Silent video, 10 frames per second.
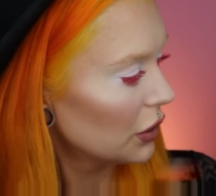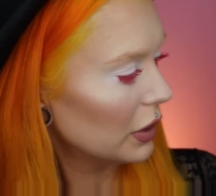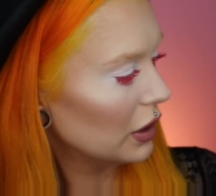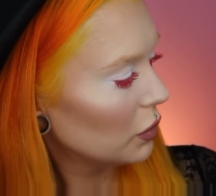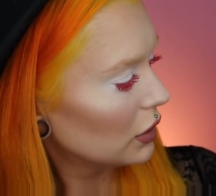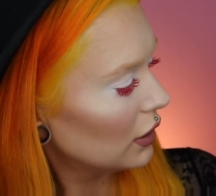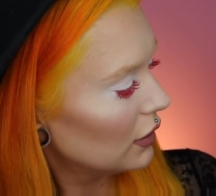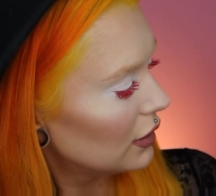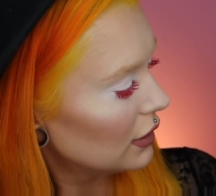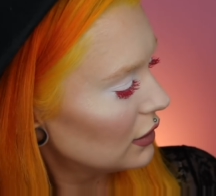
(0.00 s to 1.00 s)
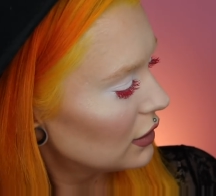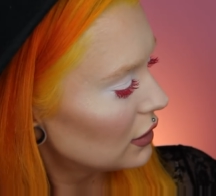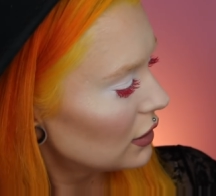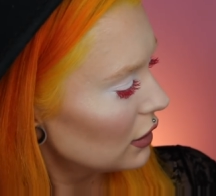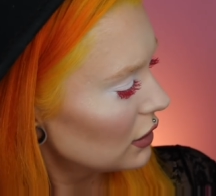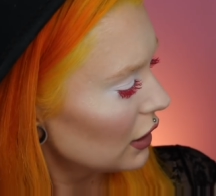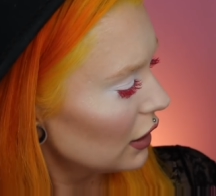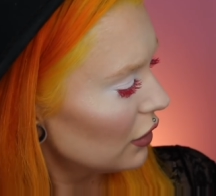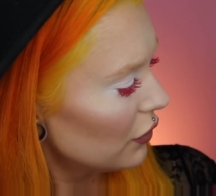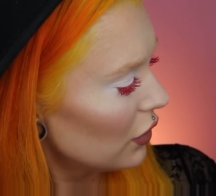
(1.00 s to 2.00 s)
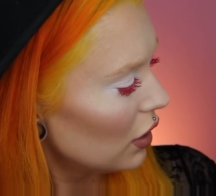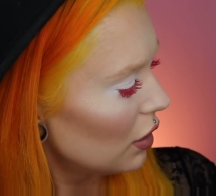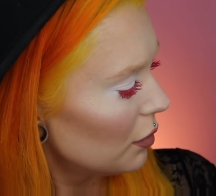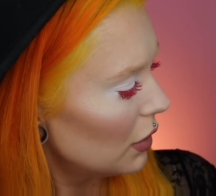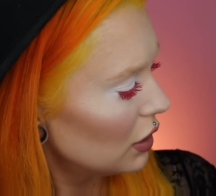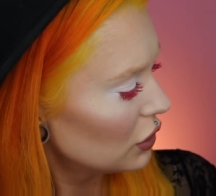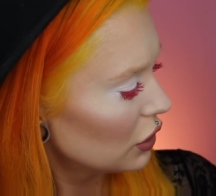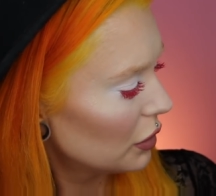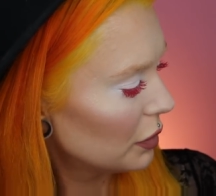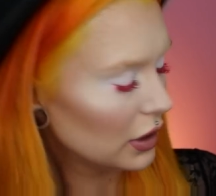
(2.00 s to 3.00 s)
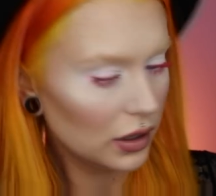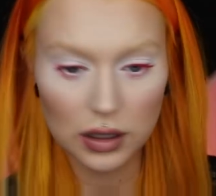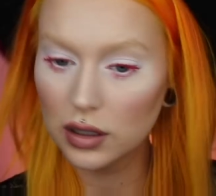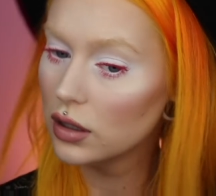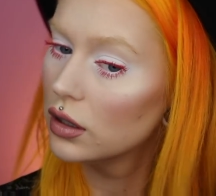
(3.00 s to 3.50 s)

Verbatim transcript: go in with this shade from Sugarpill